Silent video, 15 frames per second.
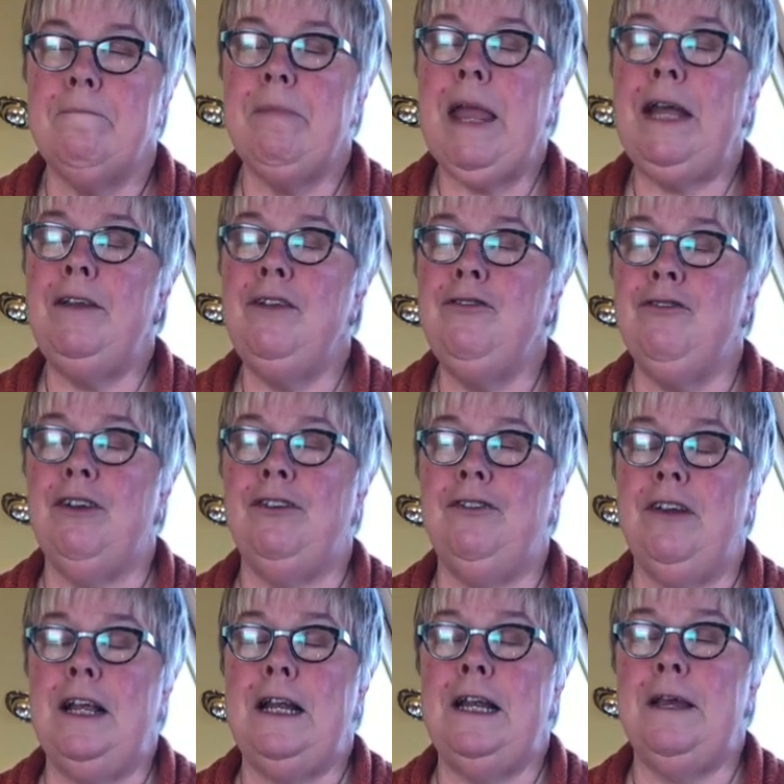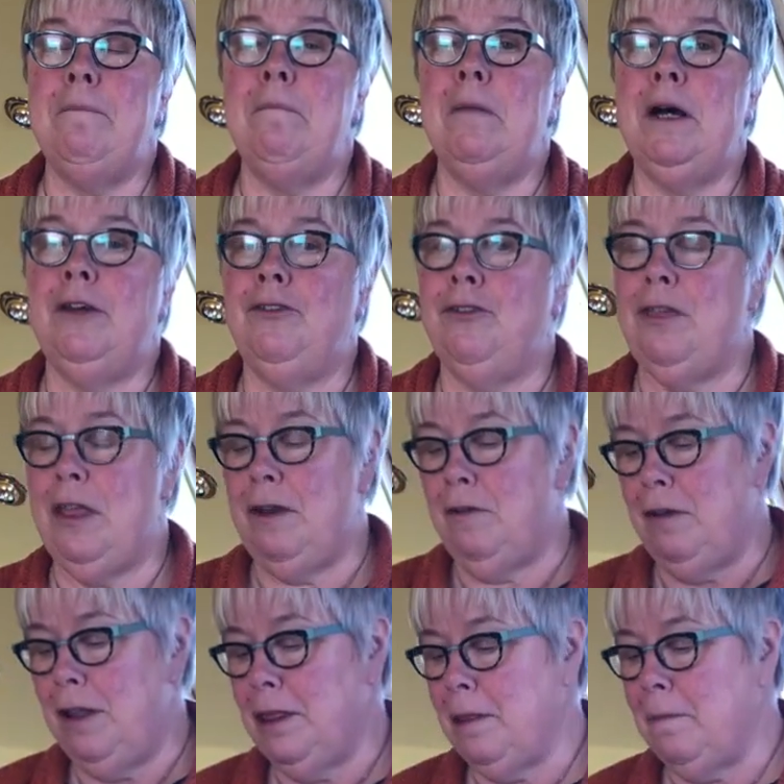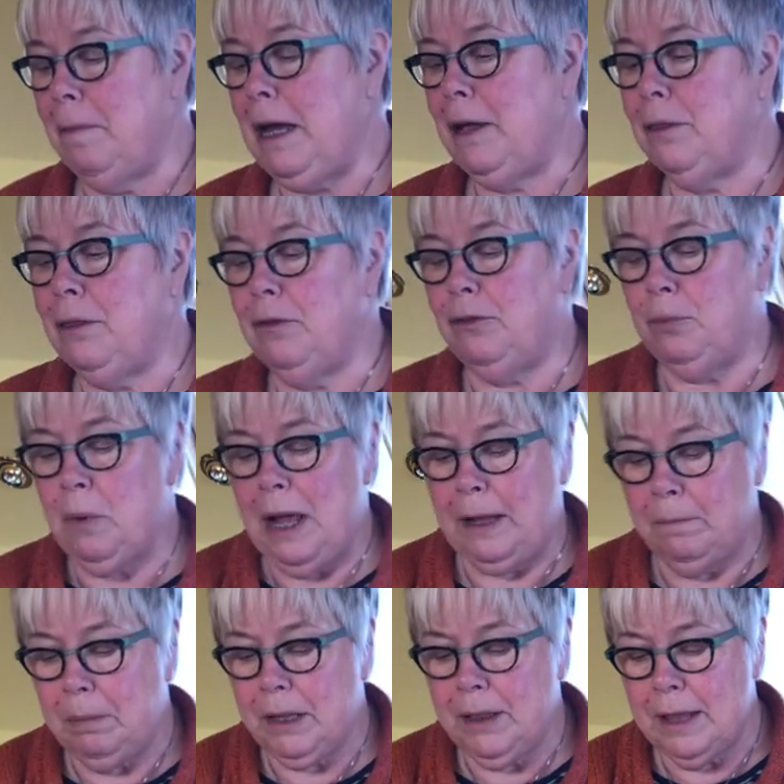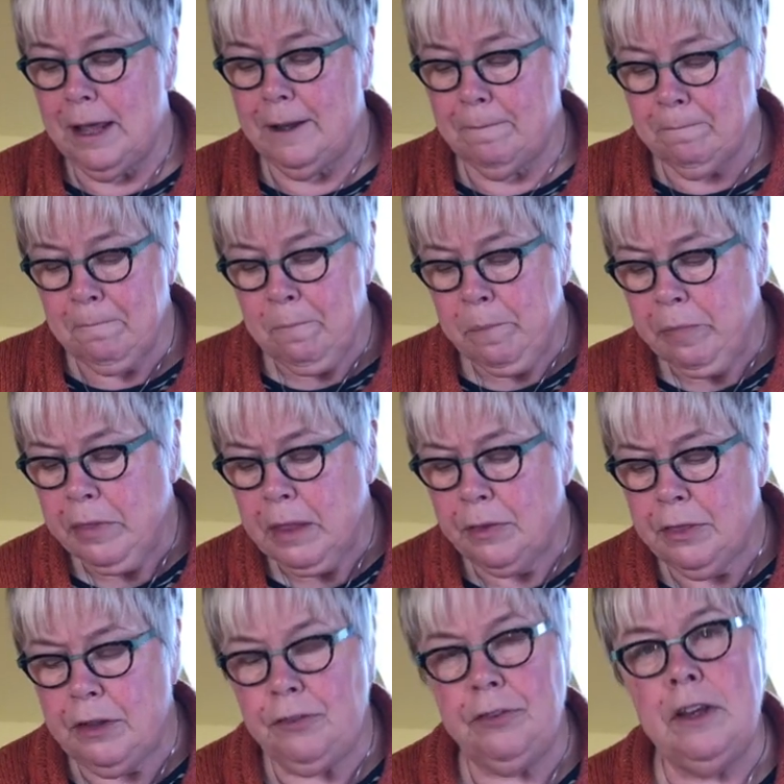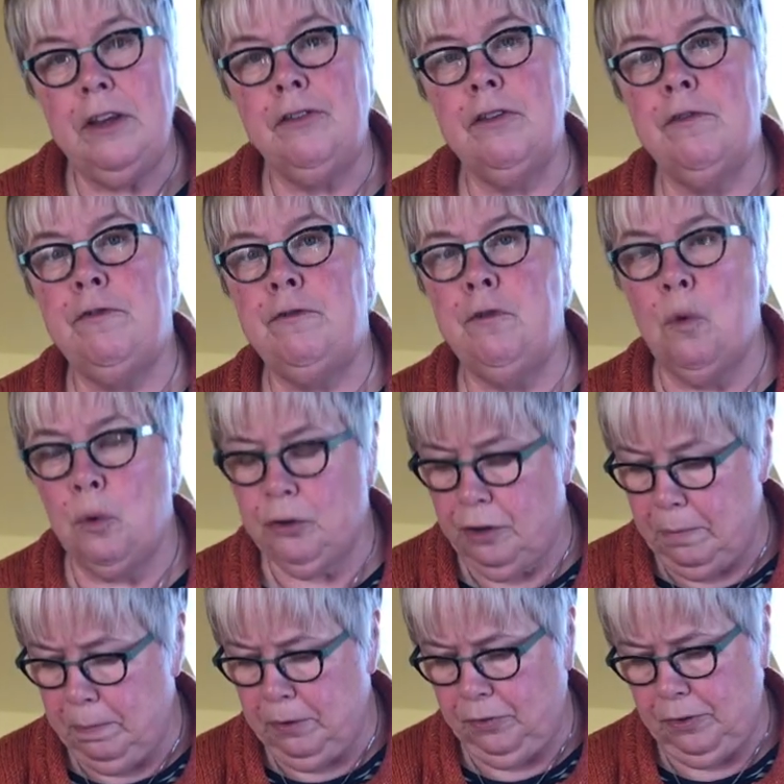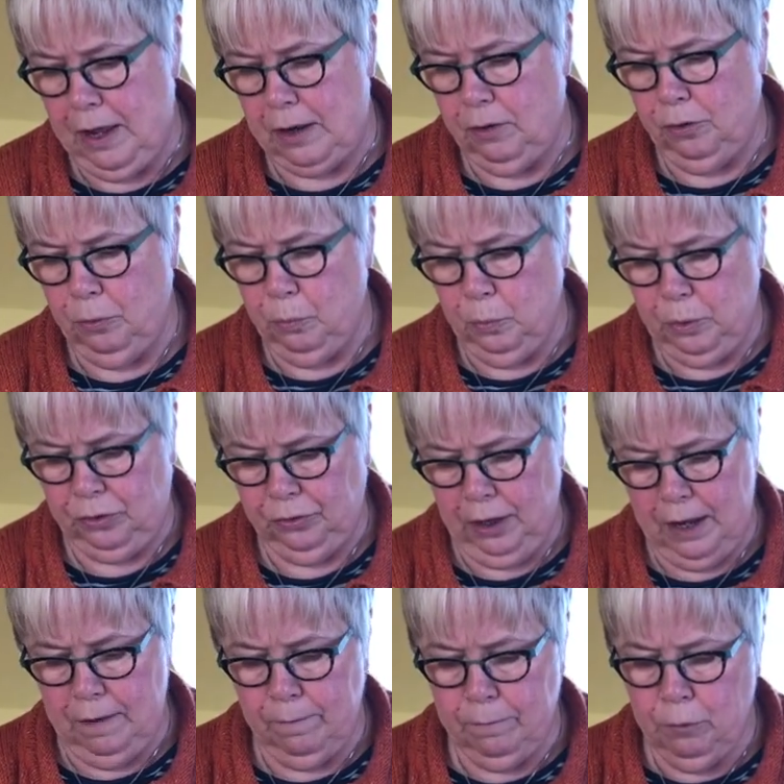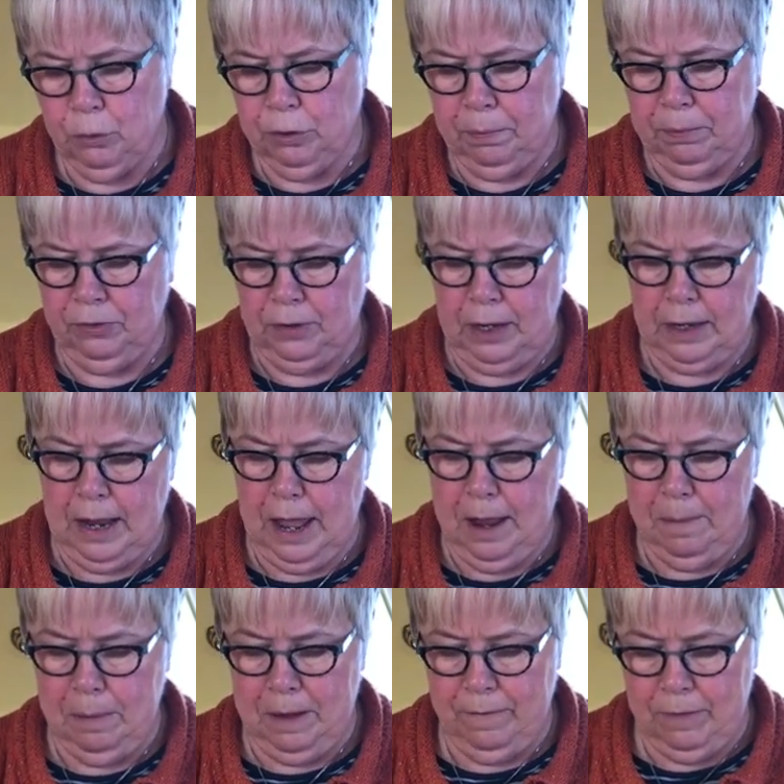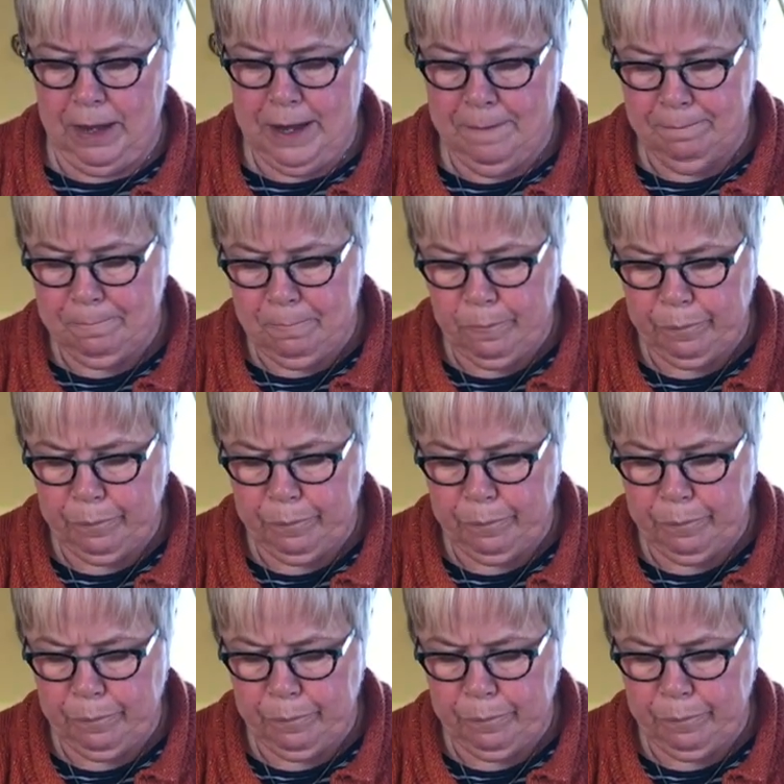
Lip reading: And interestingly, much thinner in the mouth as well, but then this is a 40% whiskey, 40% ABV.